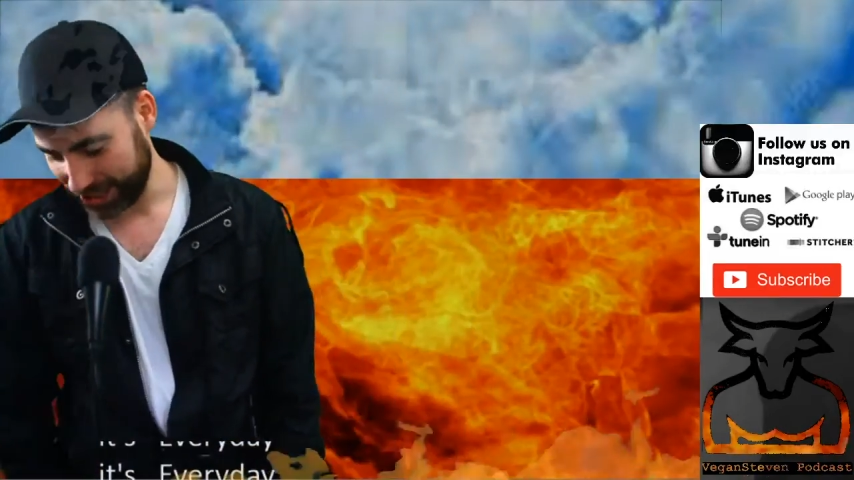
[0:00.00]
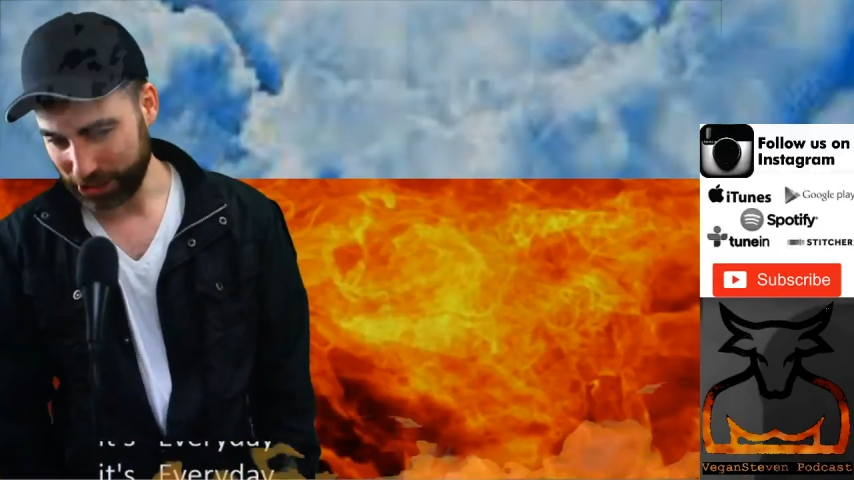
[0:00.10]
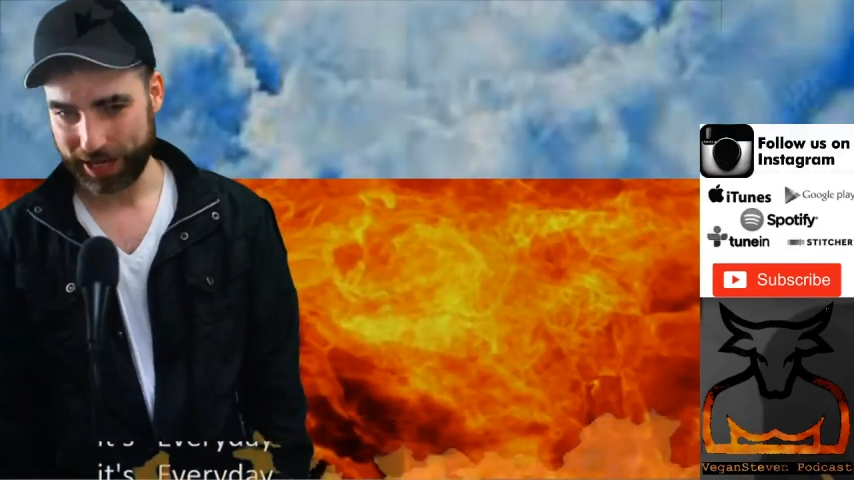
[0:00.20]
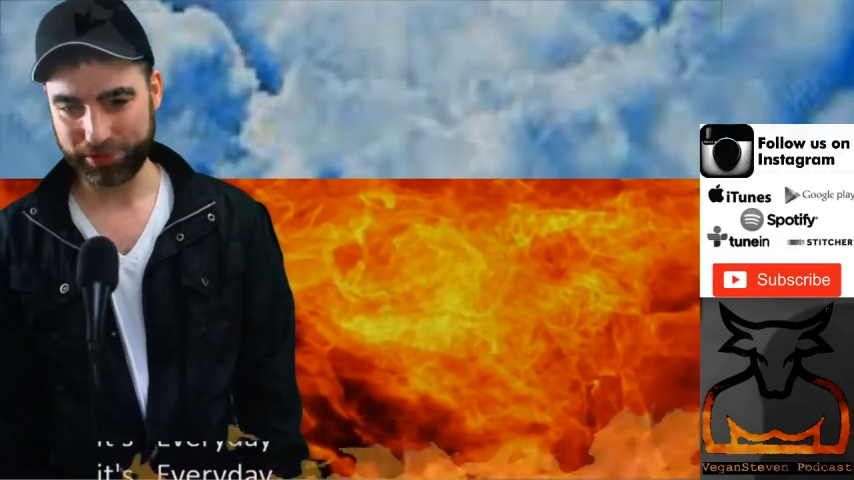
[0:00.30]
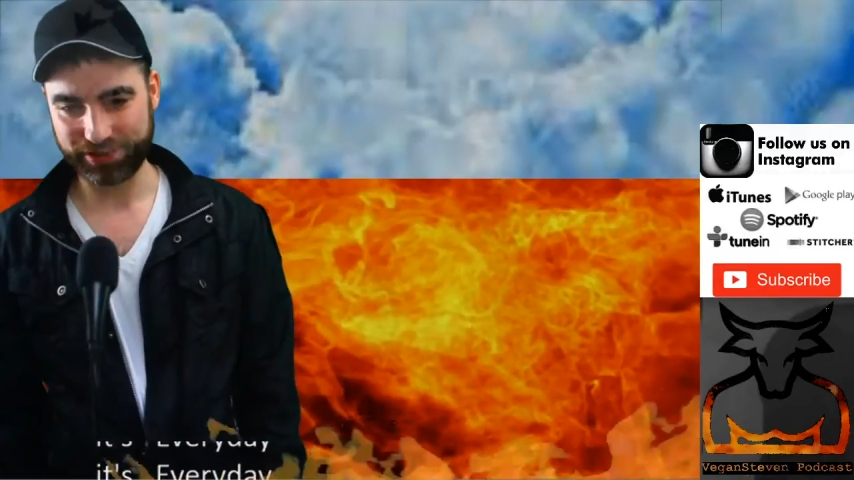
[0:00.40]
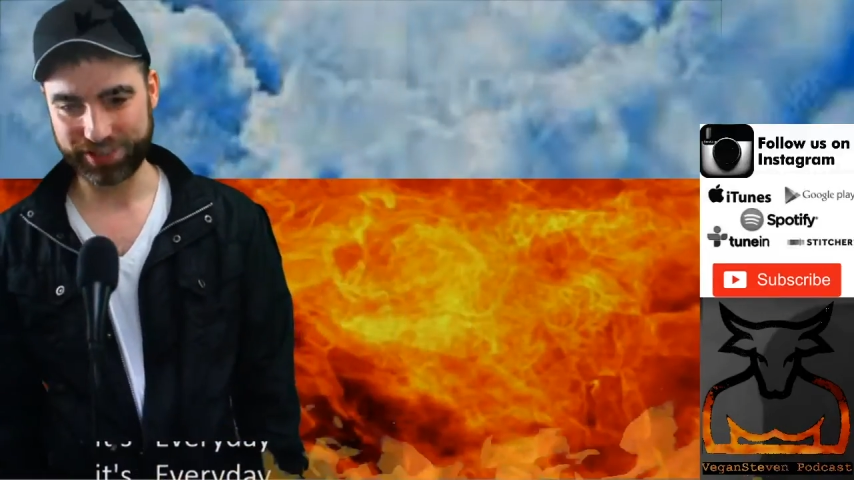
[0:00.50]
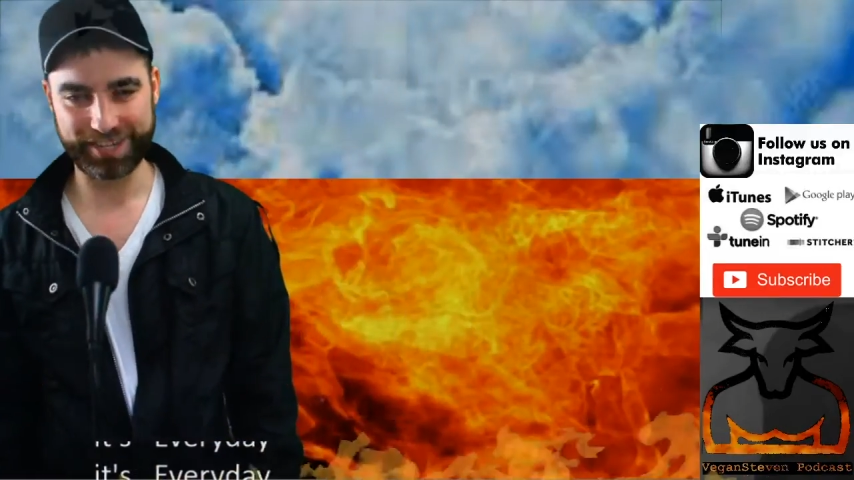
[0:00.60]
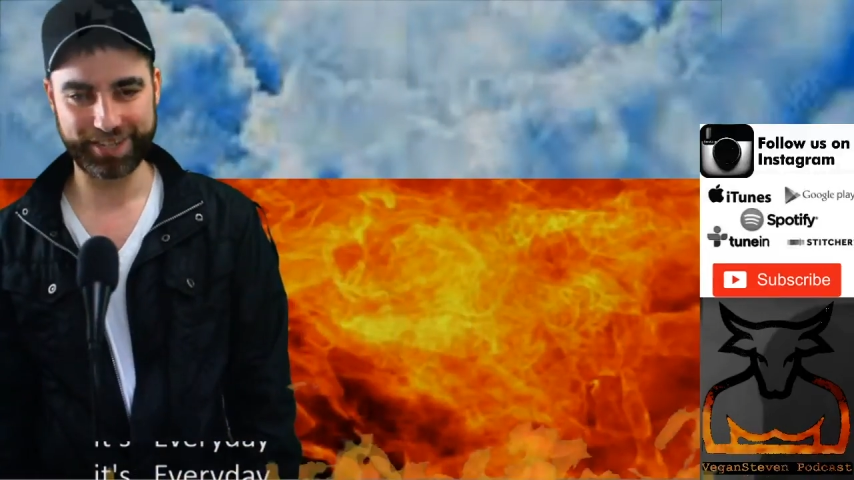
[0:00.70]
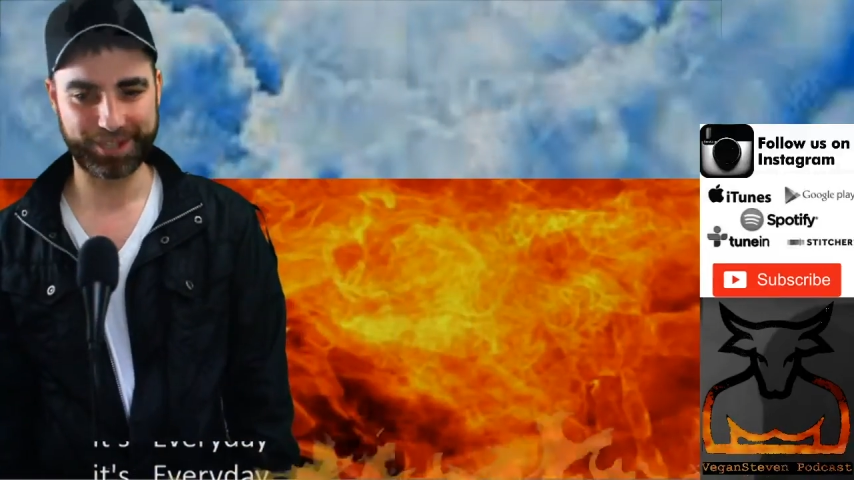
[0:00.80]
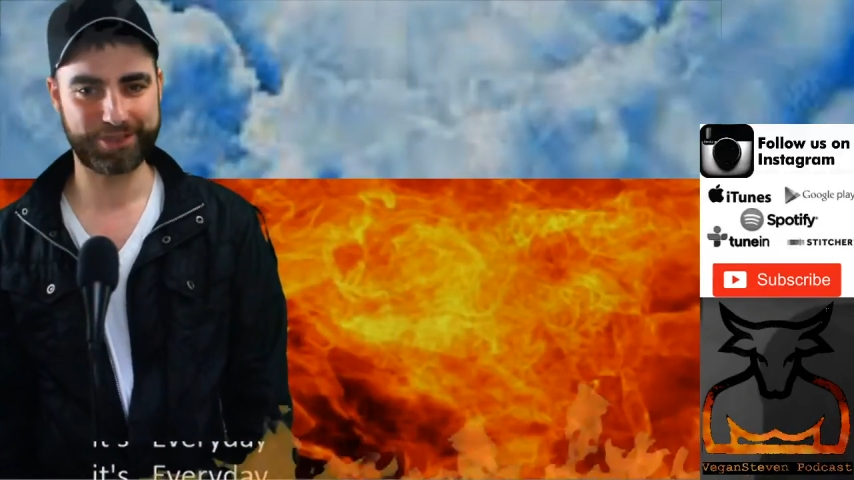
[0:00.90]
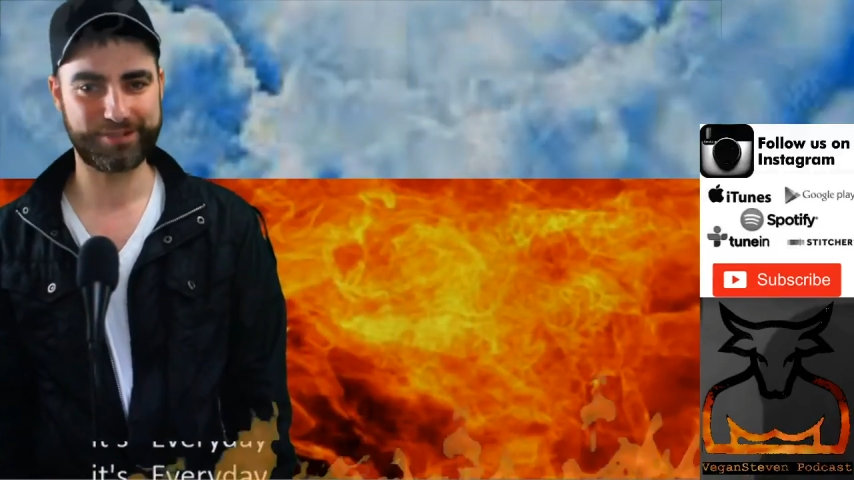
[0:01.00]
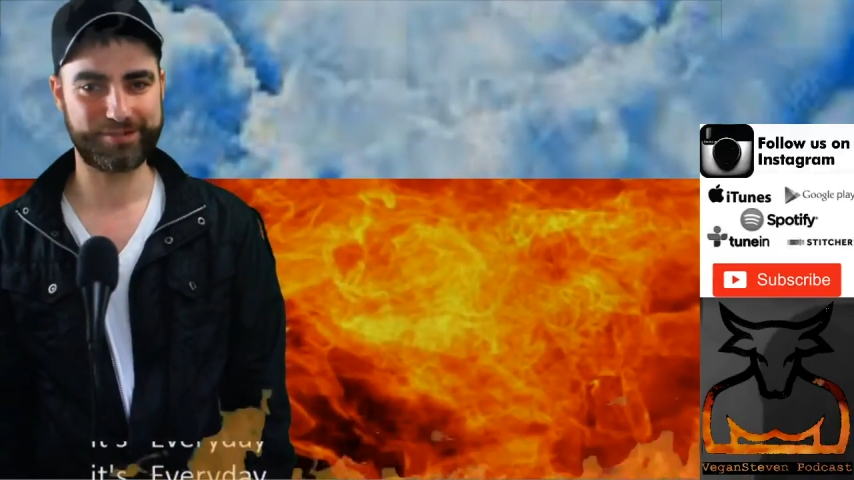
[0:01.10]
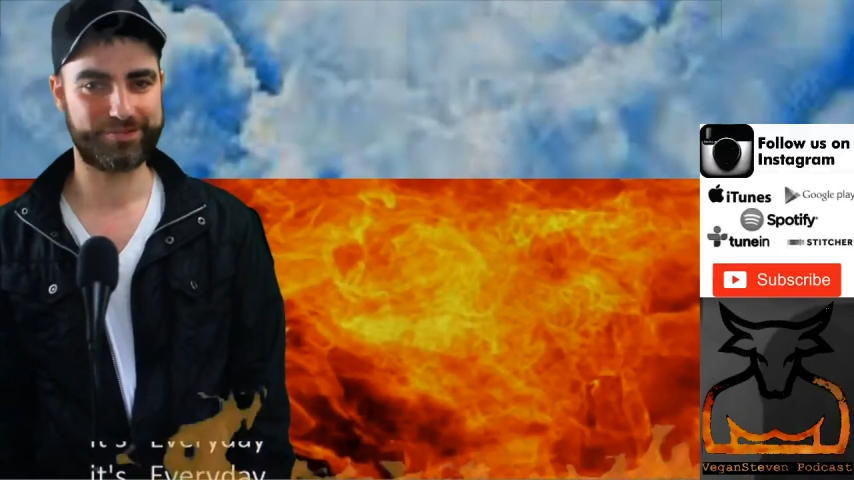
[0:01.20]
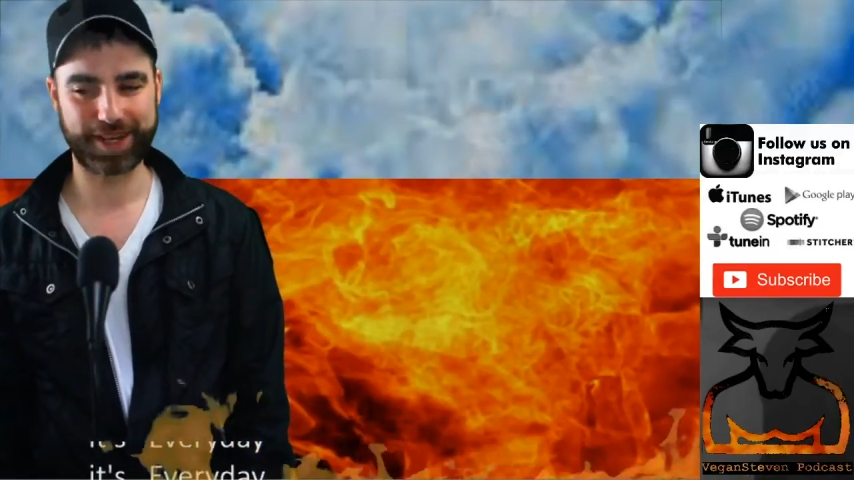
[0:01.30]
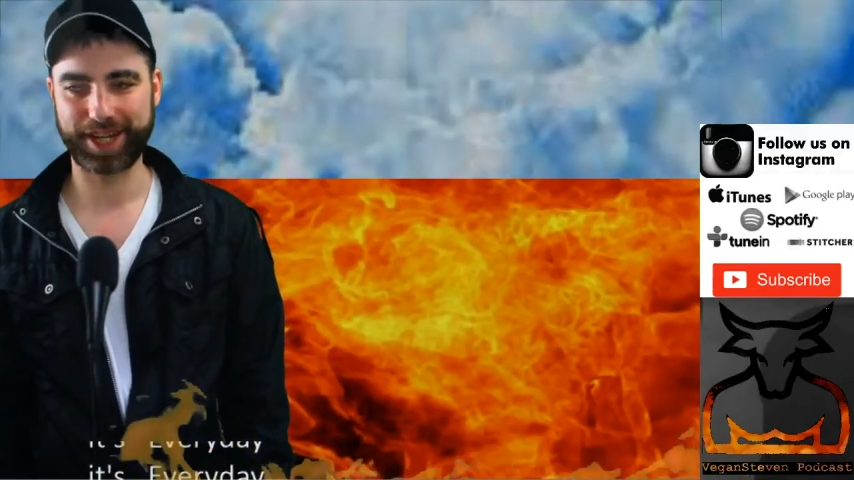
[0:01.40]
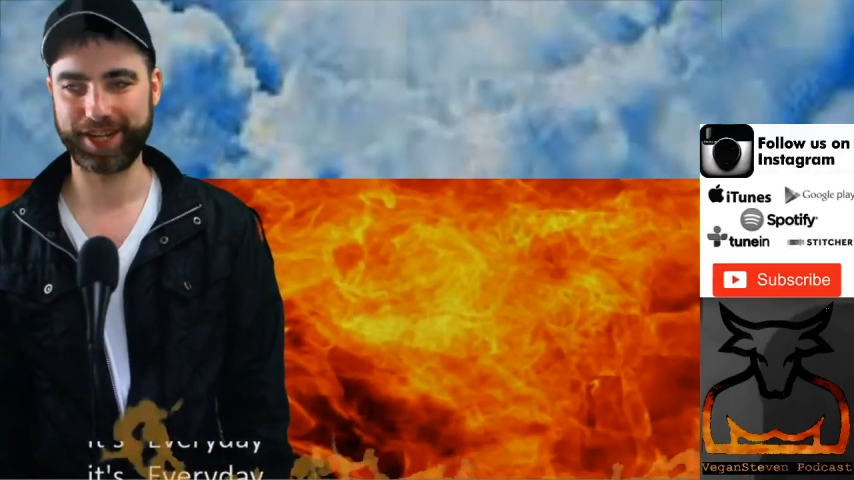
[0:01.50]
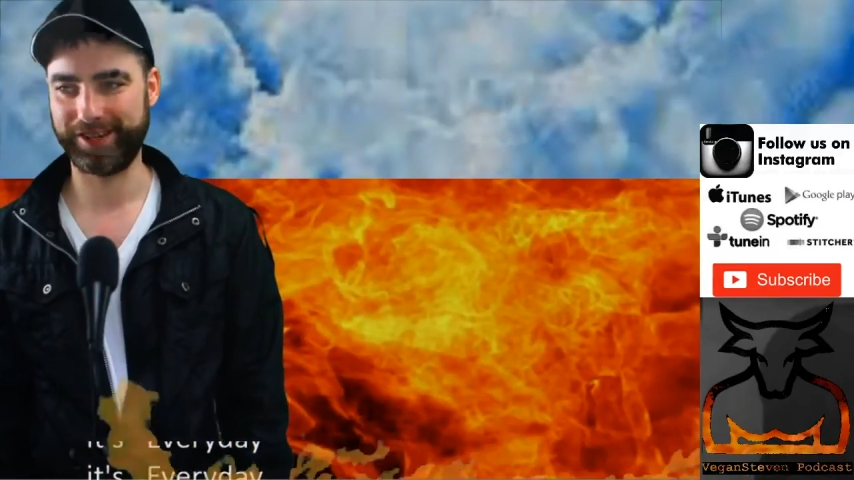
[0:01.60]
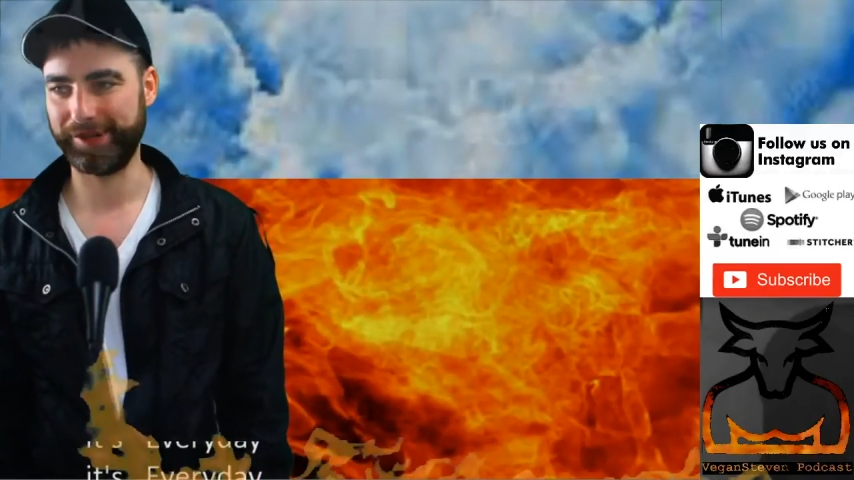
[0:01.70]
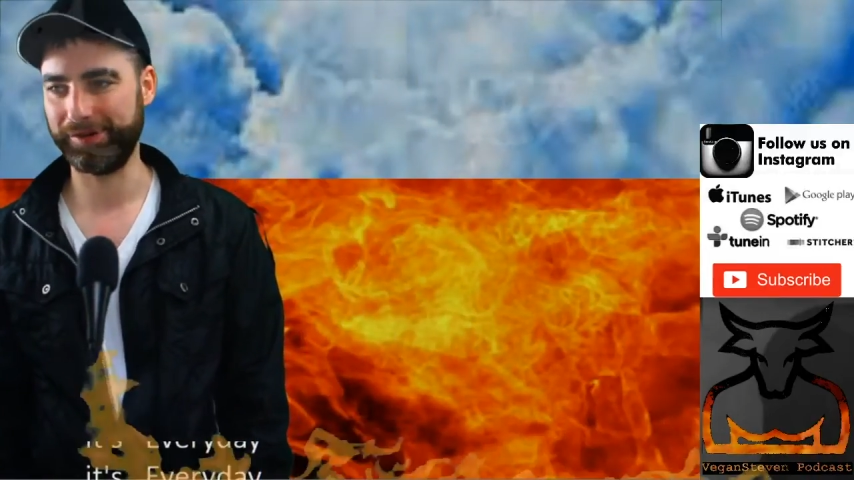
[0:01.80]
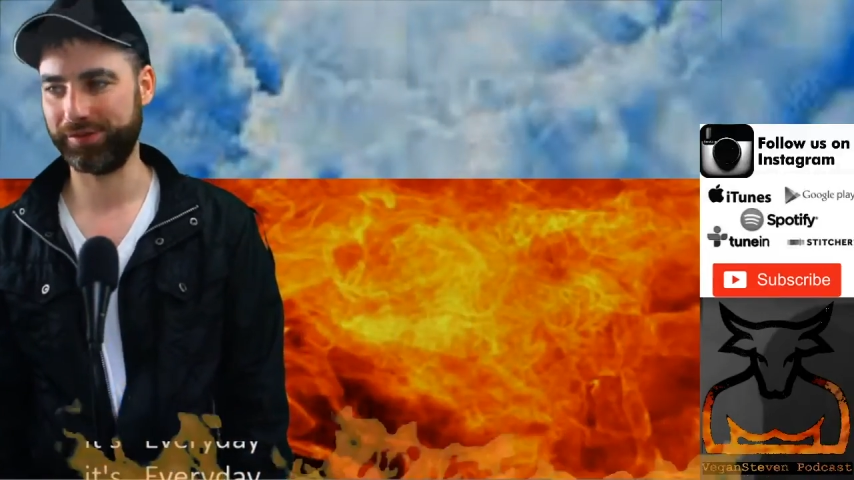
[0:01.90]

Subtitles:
people said I couldn't fucking do,